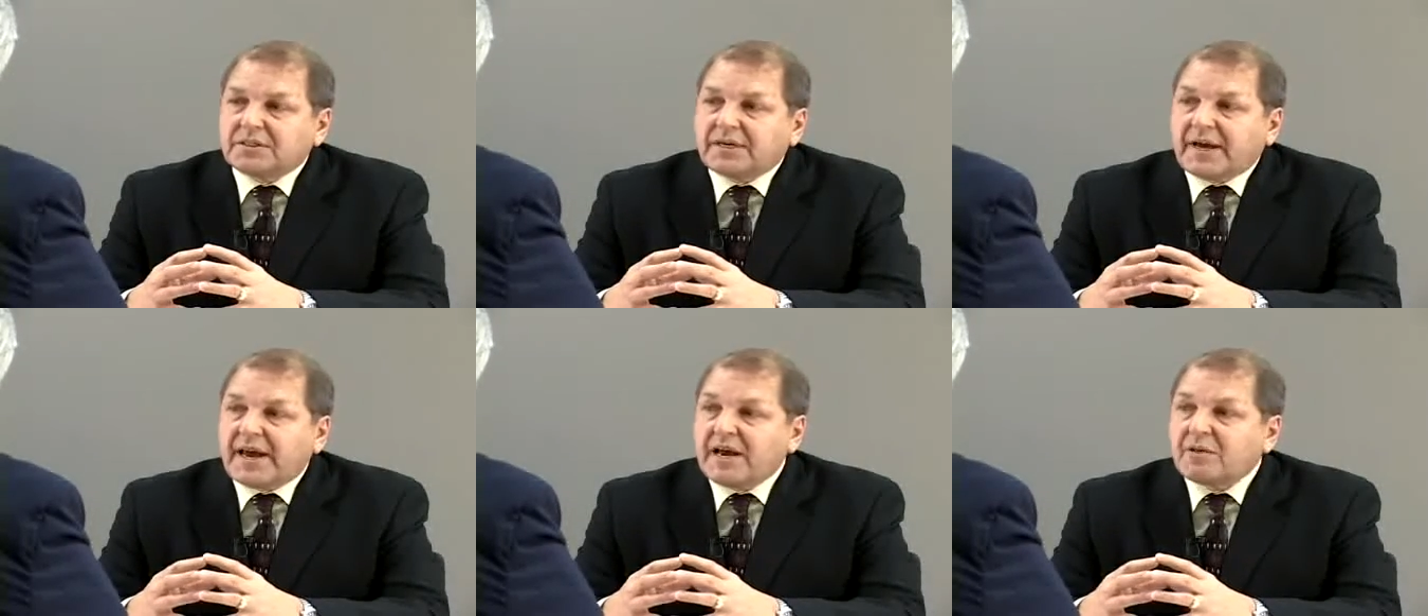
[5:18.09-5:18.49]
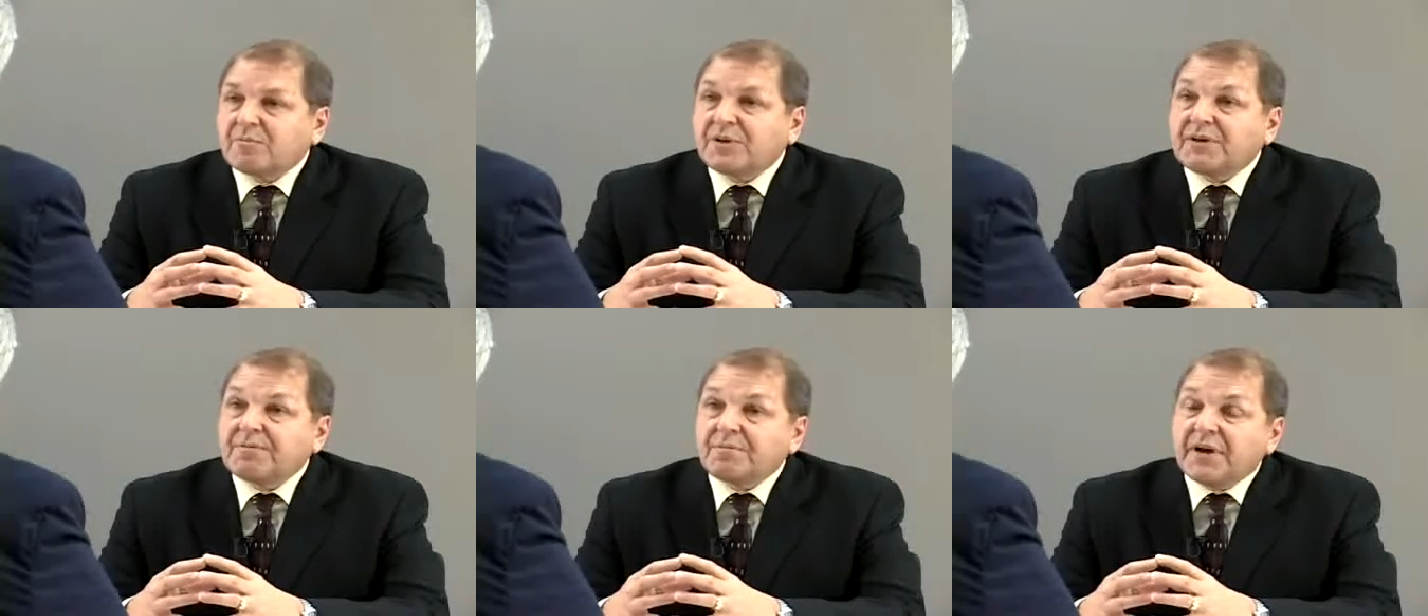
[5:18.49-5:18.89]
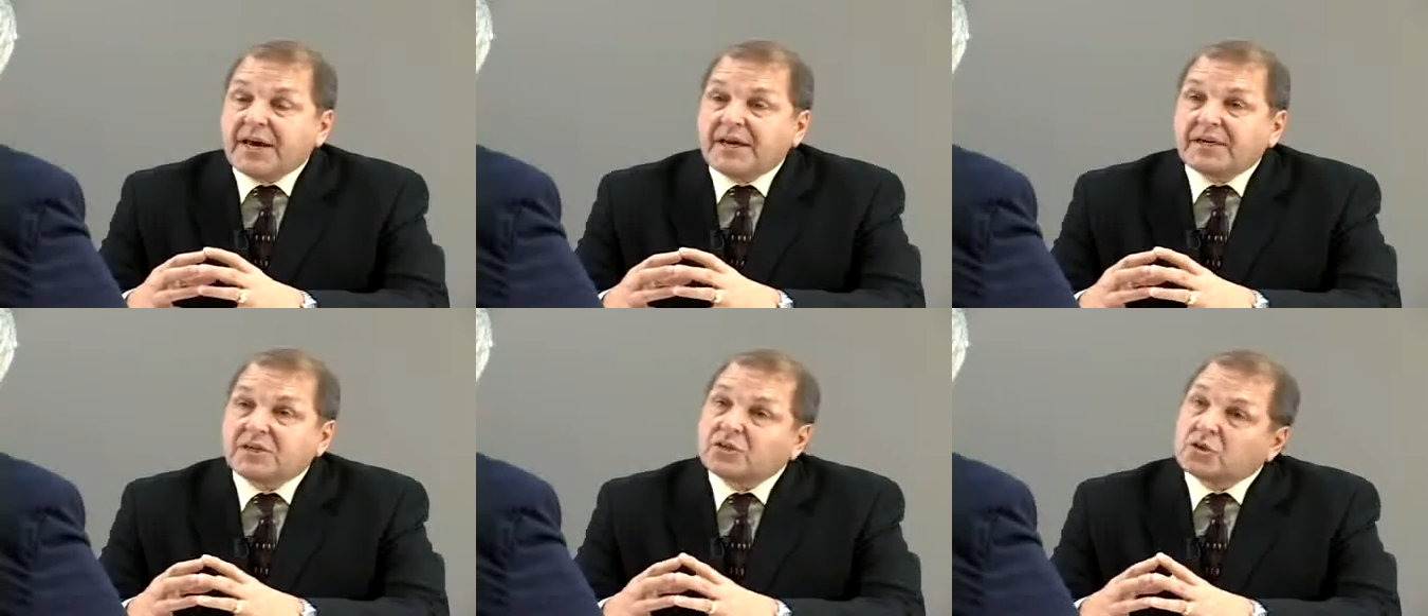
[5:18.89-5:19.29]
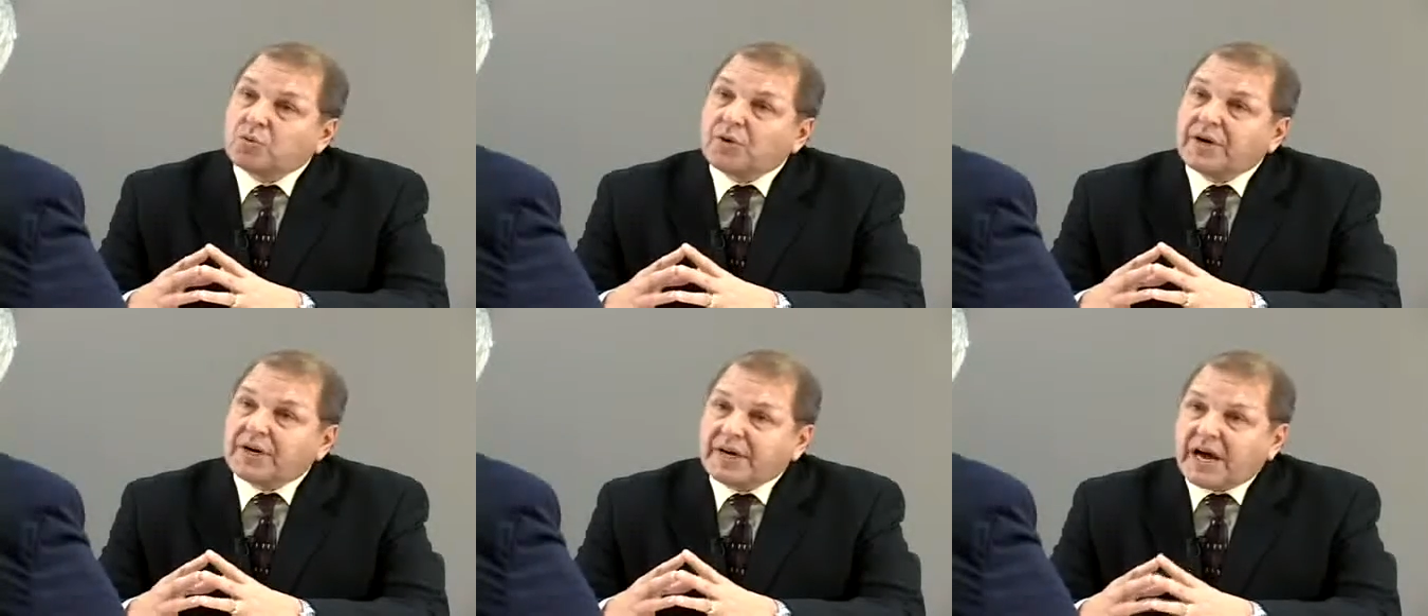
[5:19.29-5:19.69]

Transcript: can be made into a